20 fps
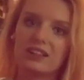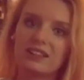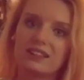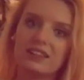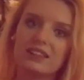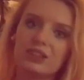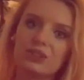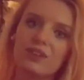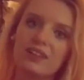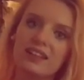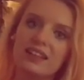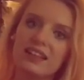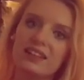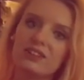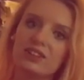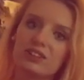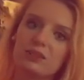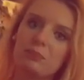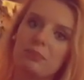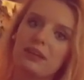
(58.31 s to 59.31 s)
this one are
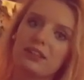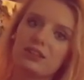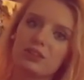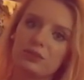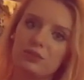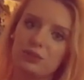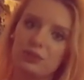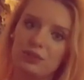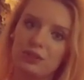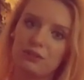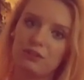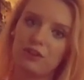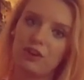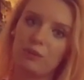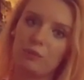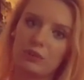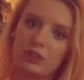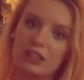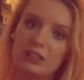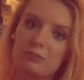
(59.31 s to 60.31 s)
not part of
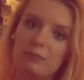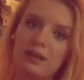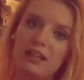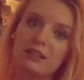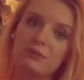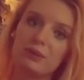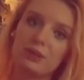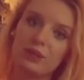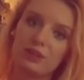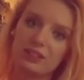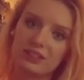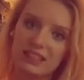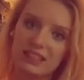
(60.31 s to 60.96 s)
uniform, this part, because